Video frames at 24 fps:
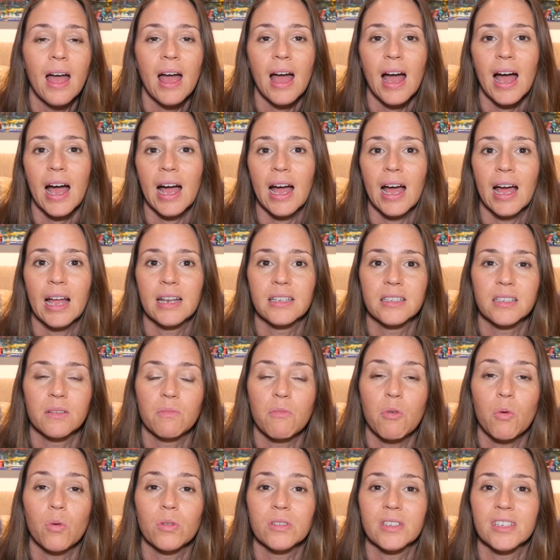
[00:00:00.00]
and
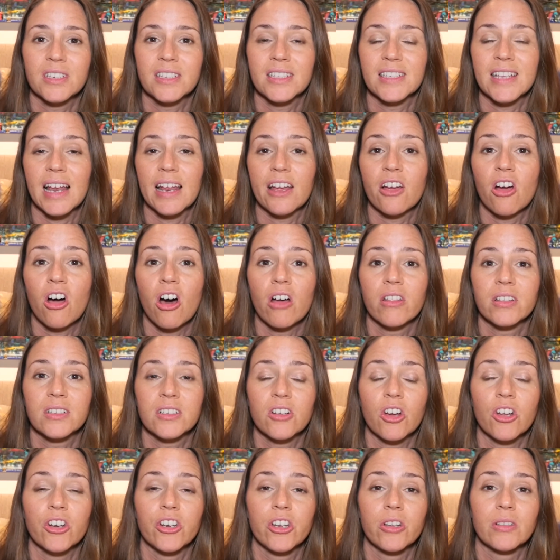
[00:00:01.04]
someone wants to sell a car that's
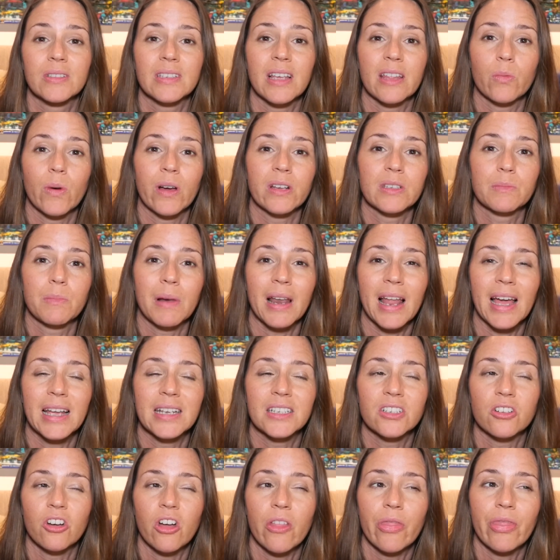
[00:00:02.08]
got a New South Wales
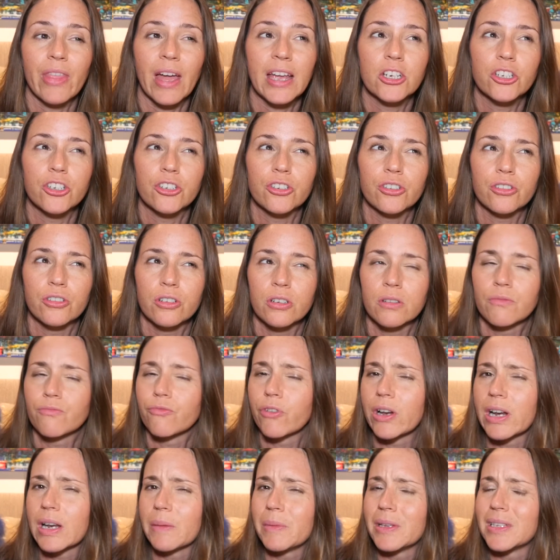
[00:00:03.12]
plate on, they shouldn't
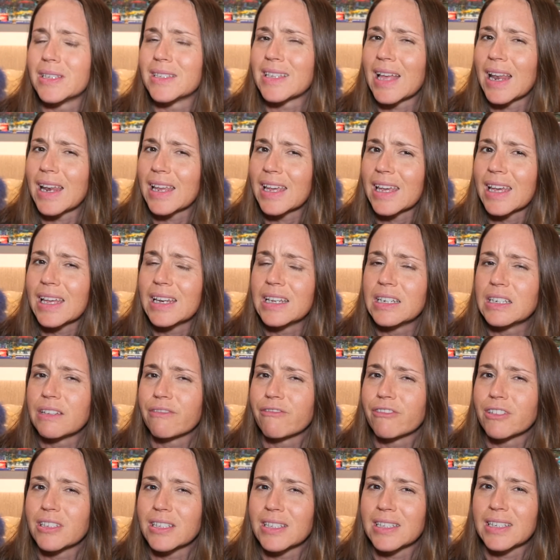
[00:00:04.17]
really be selling it in a
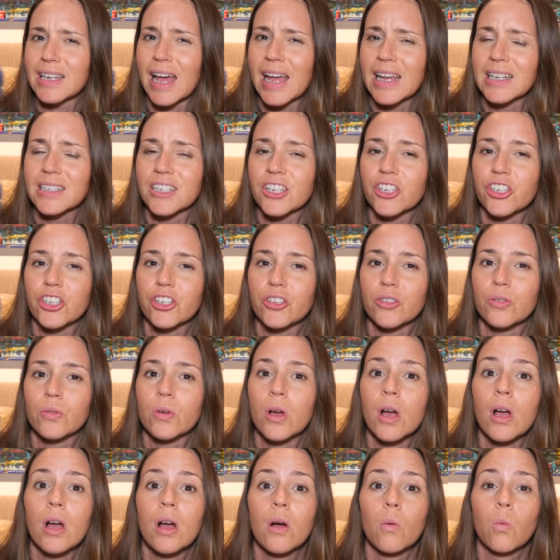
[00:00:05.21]
different state, and you
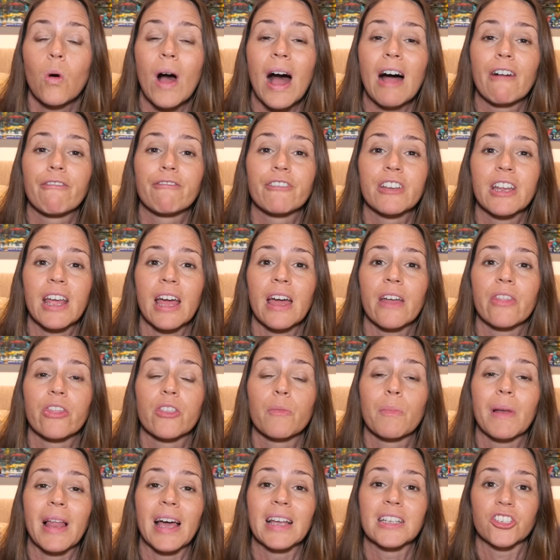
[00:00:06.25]
will have to get the
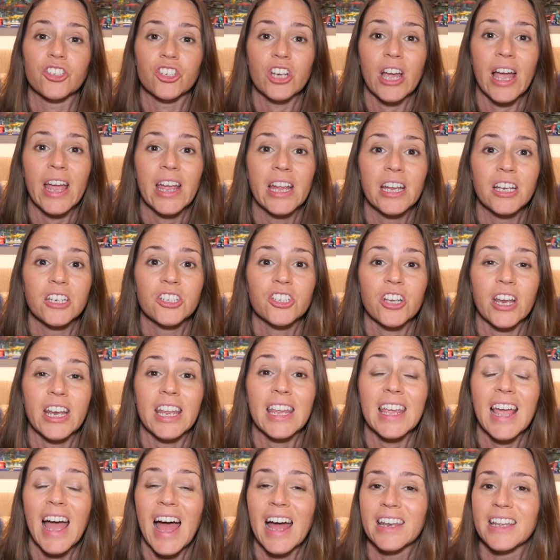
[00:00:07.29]
plates changed, and
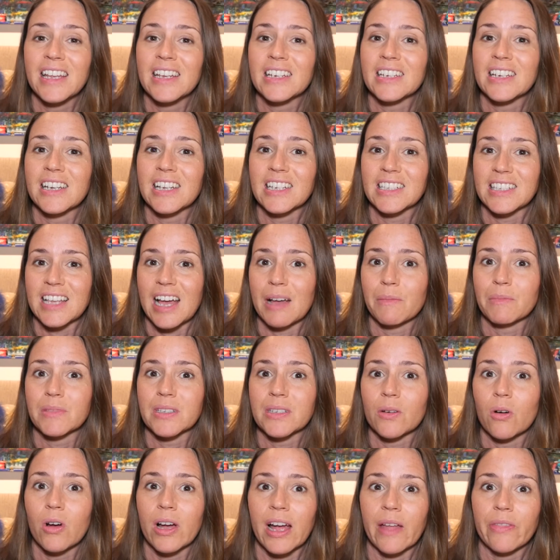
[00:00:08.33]
it can need an exam.
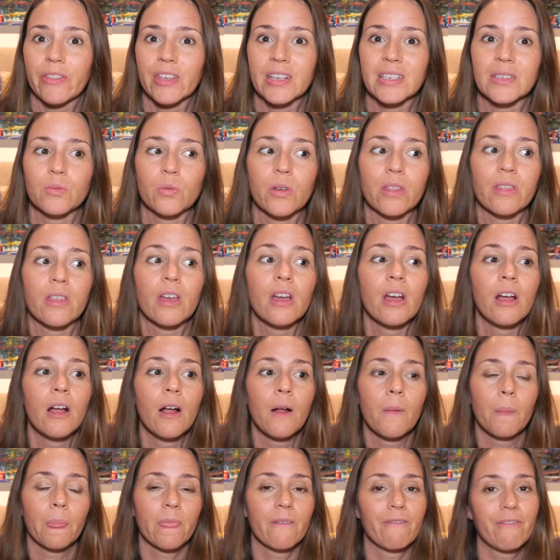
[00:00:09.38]
So I had this with
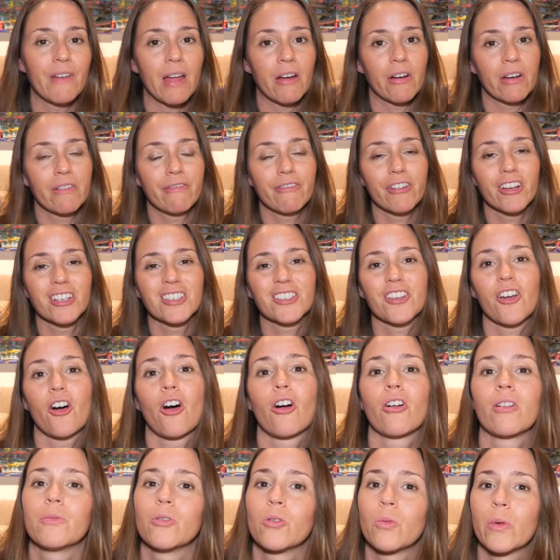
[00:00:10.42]
the very first
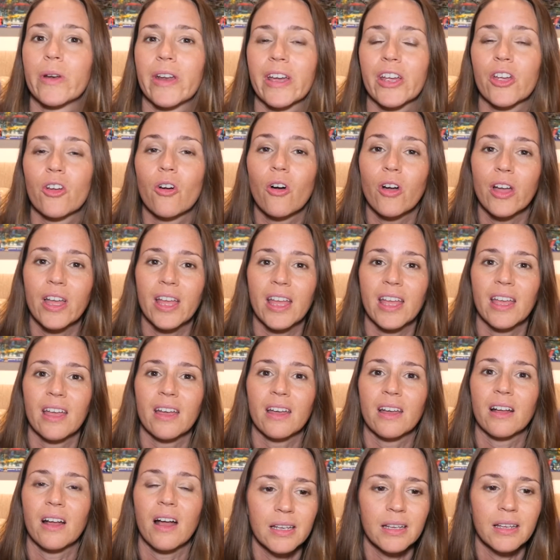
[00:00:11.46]
car I bought when I got
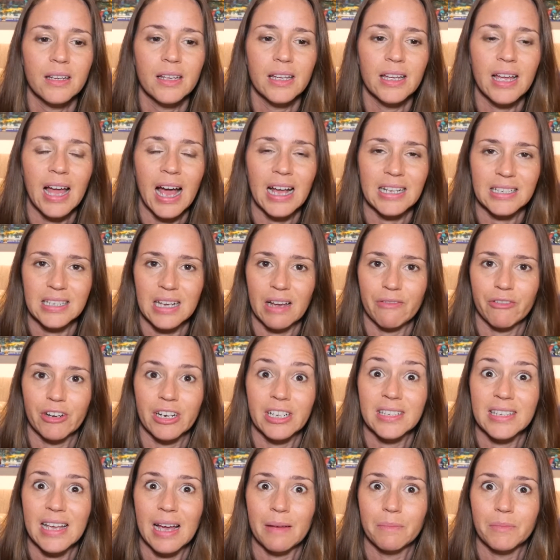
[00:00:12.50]
here. It had to have an
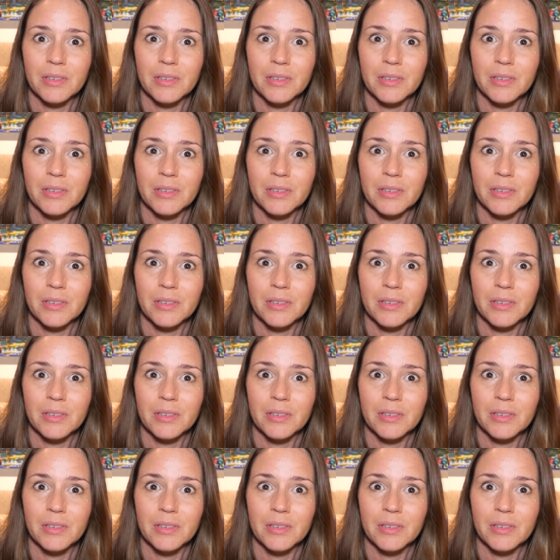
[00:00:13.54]
exam